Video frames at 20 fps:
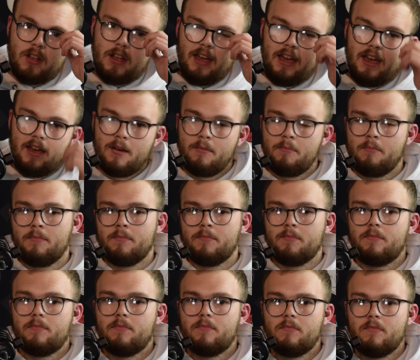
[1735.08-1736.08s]
Um,
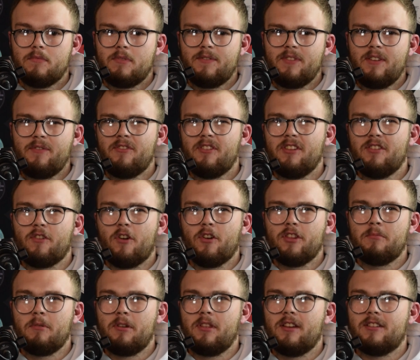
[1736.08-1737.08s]
well, I've never really talked
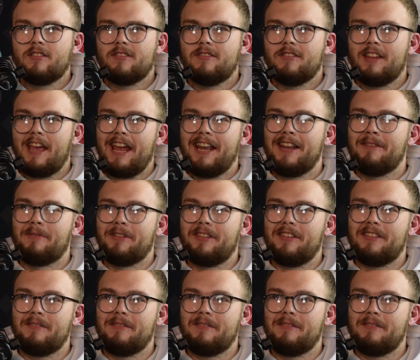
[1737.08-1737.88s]
about this to anybody,